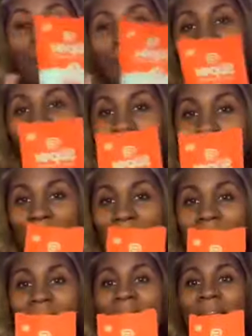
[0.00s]
Be the first
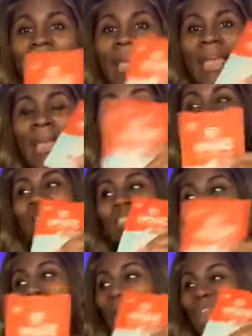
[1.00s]
person.
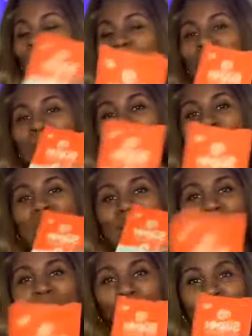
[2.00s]
Imagine being the first
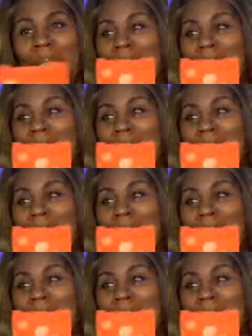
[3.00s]
person in your